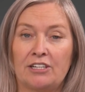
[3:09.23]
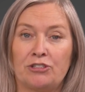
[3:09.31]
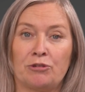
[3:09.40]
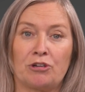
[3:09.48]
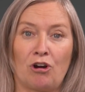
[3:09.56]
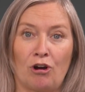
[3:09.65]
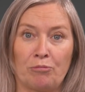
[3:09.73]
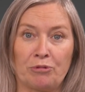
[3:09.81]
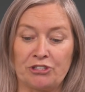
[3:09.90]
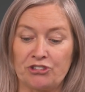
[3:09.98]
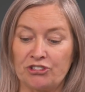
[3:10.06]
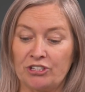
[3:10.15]
to
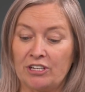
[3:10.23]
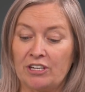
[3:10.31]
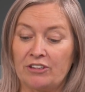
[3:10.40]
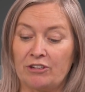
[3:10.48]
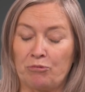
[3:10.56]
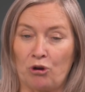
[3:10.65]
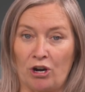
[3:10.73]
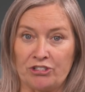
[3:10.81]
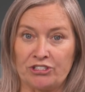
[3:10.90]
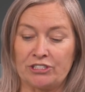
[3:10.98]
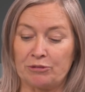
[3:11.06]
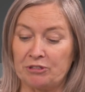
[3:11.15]
accomplish the
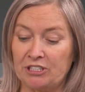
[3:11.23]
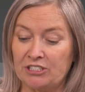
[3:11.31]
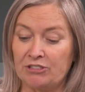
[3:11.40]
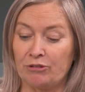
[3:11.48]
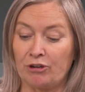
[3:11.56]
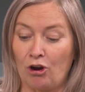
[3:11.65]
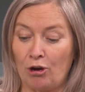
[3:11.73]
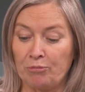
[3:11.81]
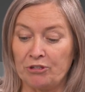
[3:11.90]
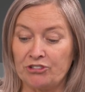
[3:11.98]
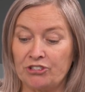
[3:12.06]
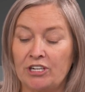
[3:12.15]
projects that we need to
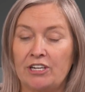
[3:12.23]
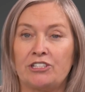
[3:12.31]
accomplish